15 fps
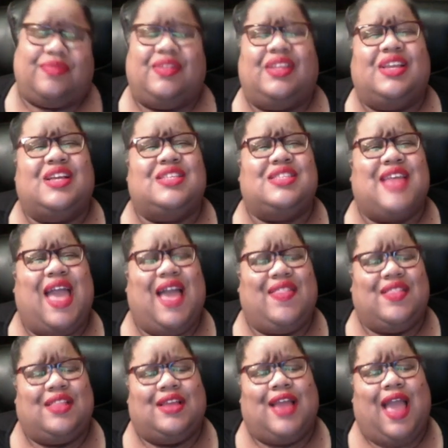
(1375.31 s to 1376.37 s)
because
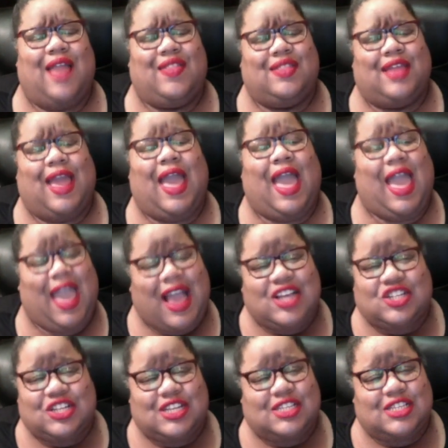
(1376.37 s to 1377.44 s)
F, F
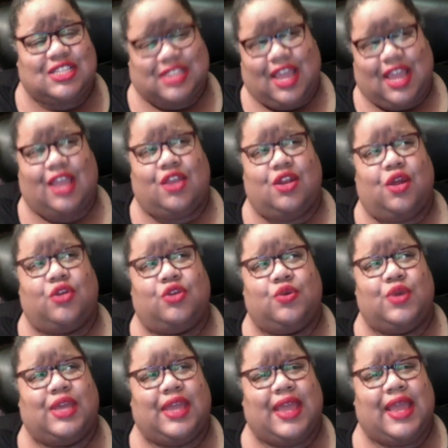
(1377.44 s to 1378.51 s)
Ashley said, you know,
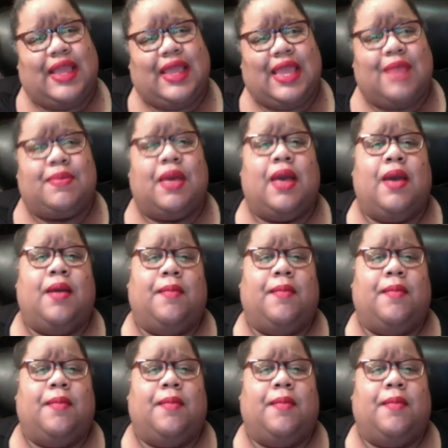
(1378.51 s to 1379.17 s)
you can't keep